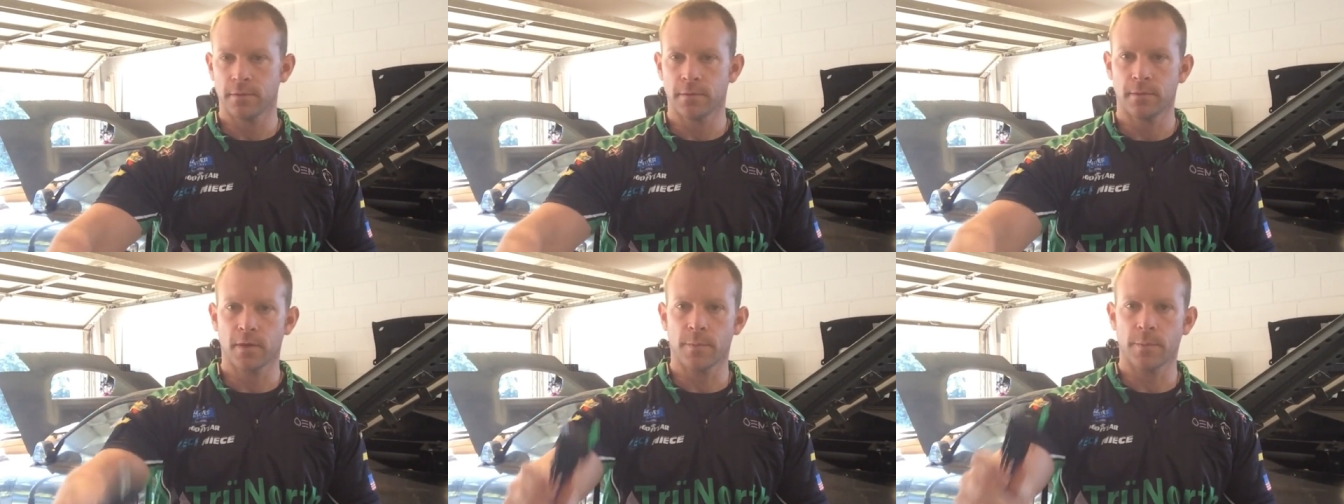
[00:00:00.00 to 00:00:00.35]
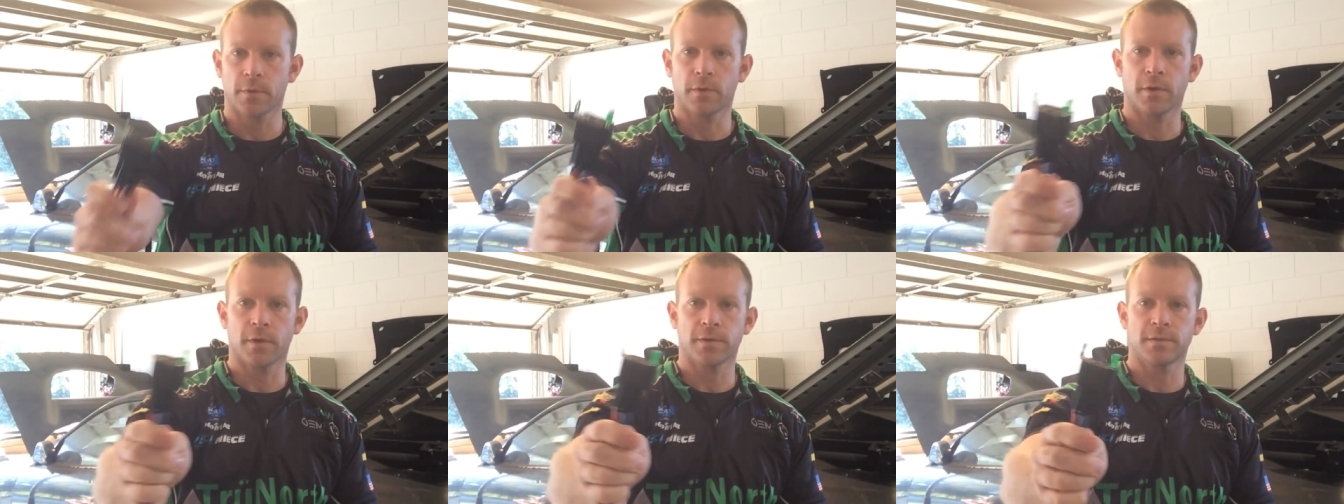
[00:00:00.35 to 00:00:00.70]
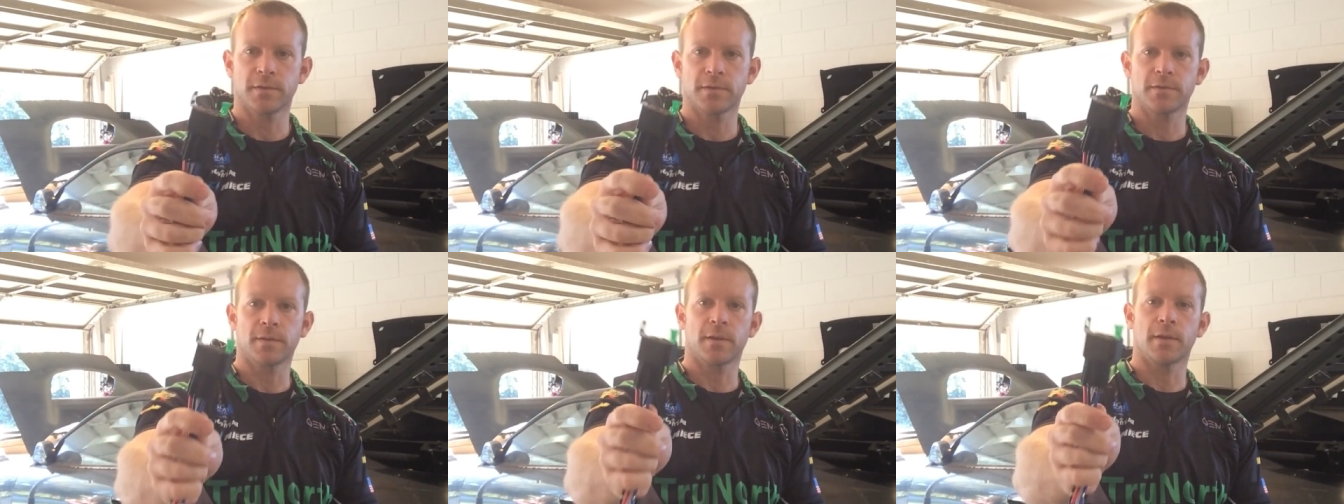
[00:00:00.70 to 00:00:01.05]
you come across
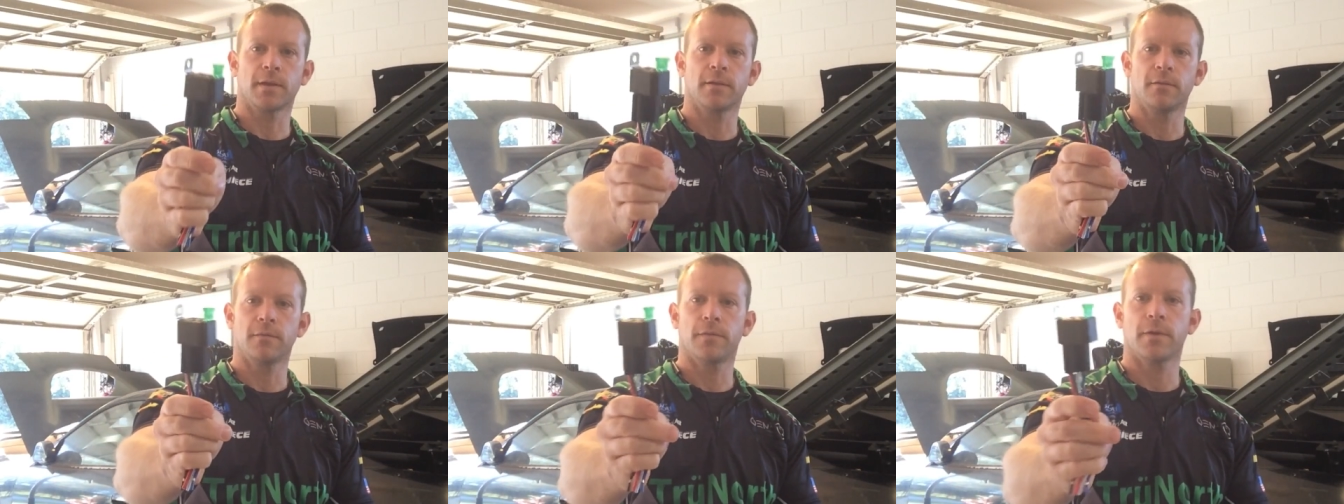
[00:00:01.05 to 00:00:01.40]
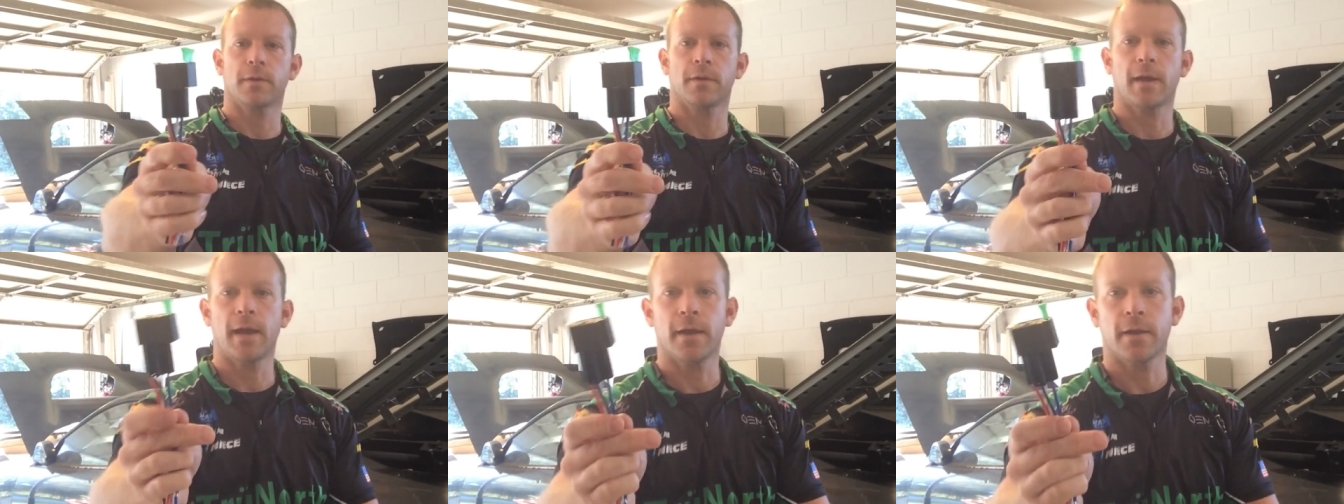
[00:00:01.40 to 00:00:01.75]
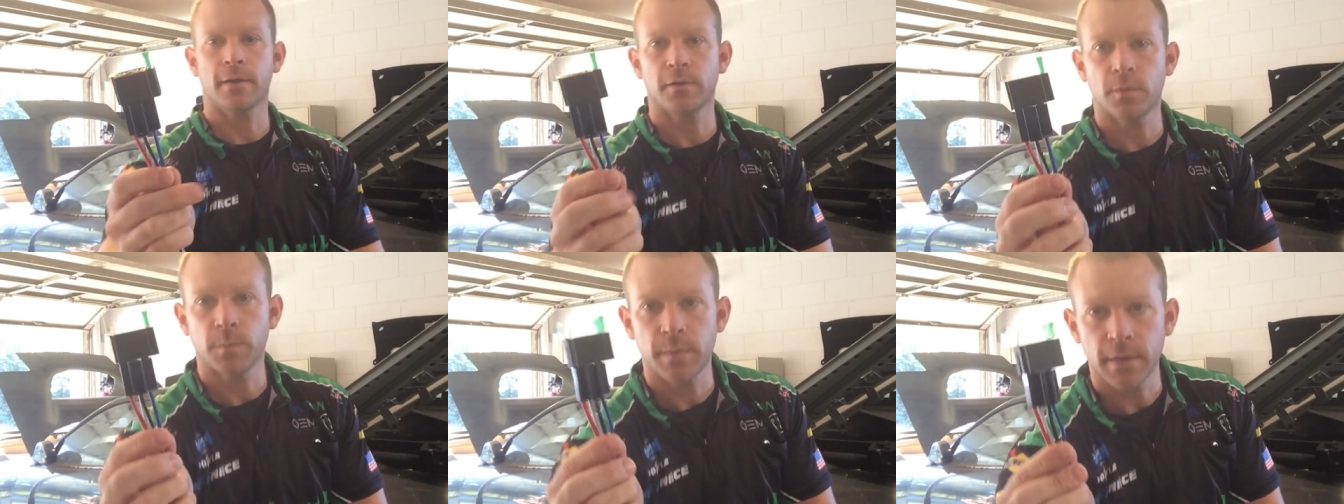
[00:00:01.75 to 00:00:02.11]
this thing and you figure, how
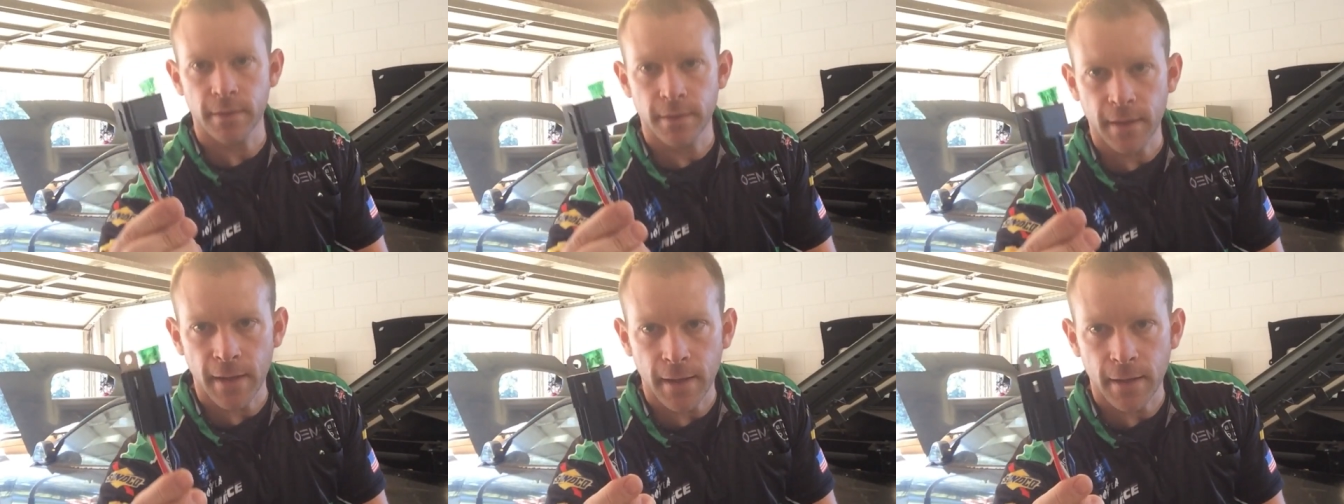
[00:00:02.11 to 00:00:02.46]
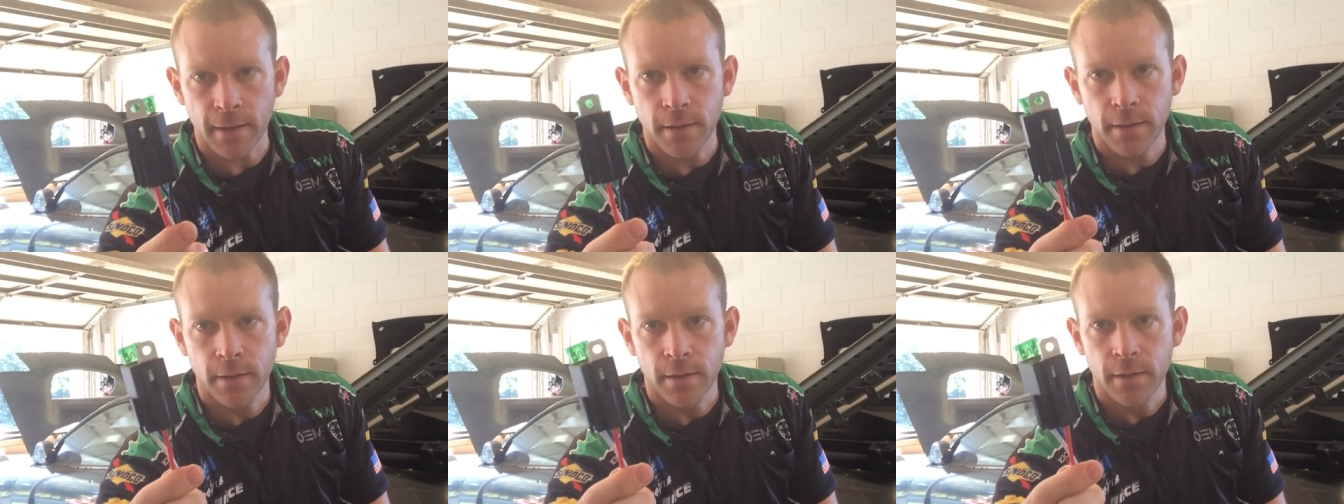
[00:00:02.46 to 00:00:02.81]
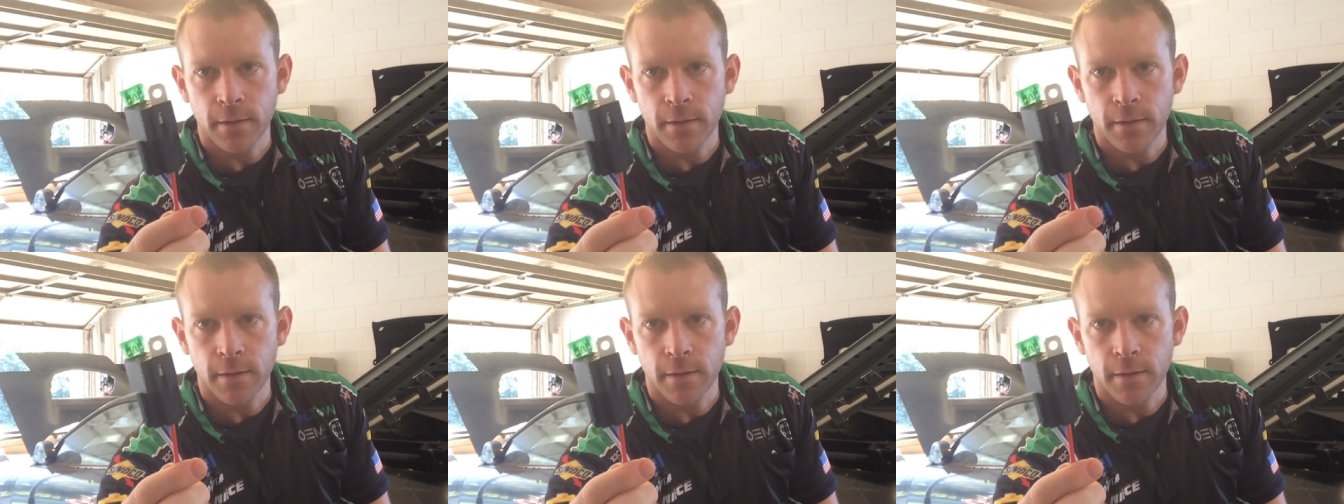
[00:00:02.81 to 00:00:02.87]
can you beat that?